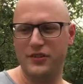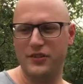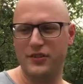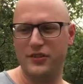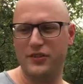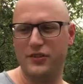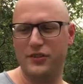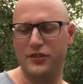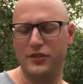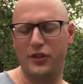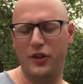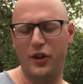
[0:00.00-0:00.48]

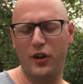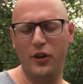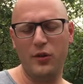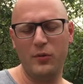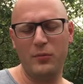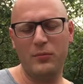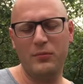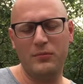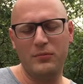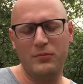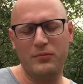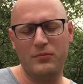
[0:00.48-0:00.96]

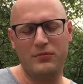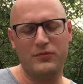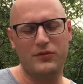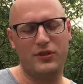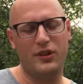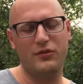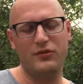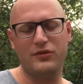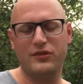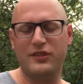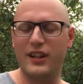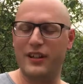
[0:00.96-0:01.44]
so
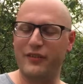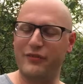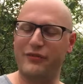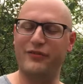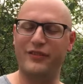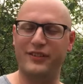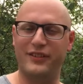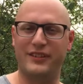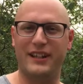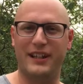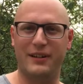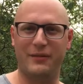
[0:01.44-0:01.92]

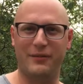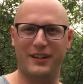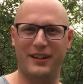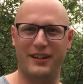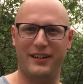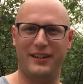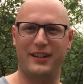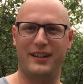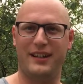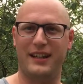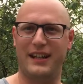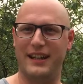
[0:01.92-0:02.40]
different than
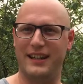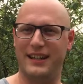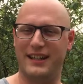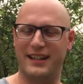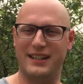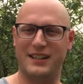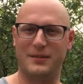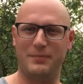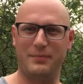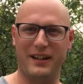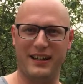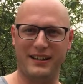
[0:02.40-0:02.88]
what I
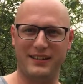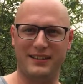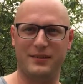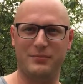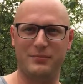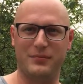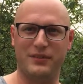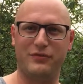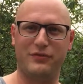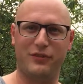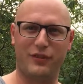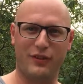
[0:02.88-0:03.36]
expected
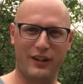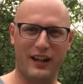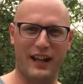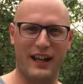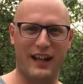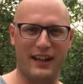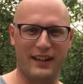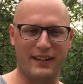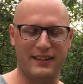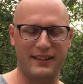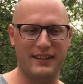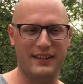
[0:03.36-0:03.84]

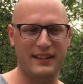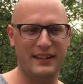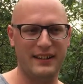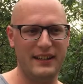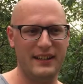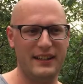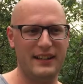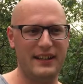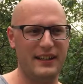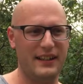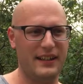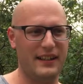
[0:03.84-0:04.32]
beforehand.
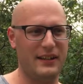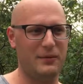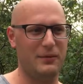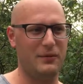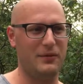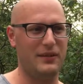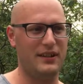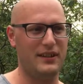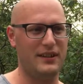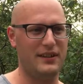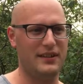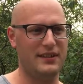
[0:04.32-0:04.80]
It
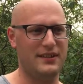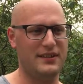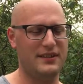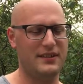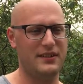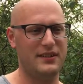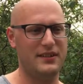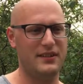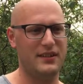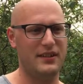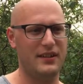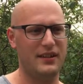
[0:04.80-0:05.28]

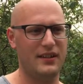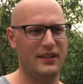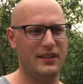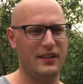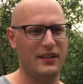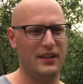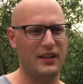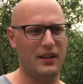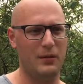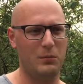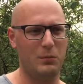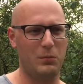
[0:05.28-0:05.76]
was
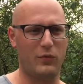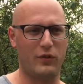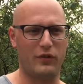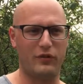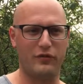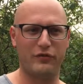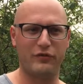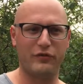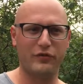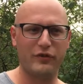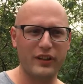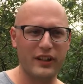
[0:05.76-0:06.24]
more
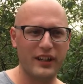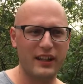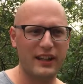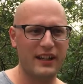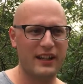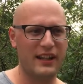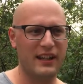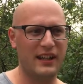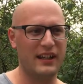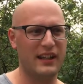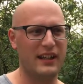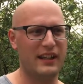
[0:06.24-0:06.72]

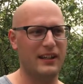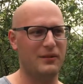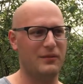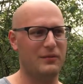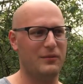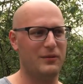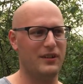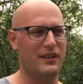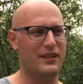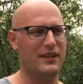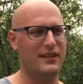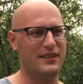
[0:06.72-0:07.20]
freeing, it
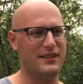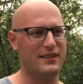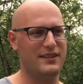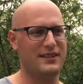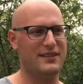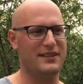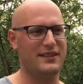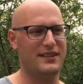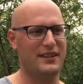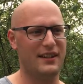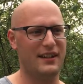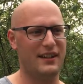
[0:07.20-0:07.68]

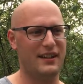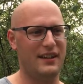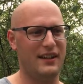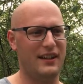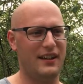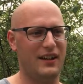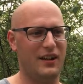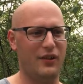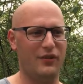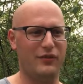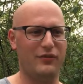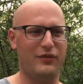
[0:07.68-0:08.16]
was
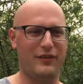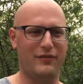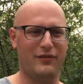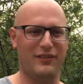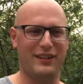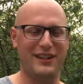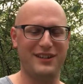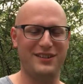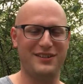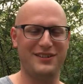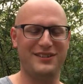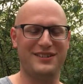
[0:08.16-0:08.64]
all the
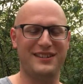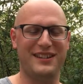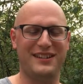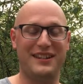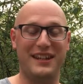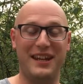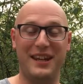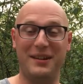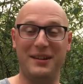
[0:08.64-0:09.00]
revelations that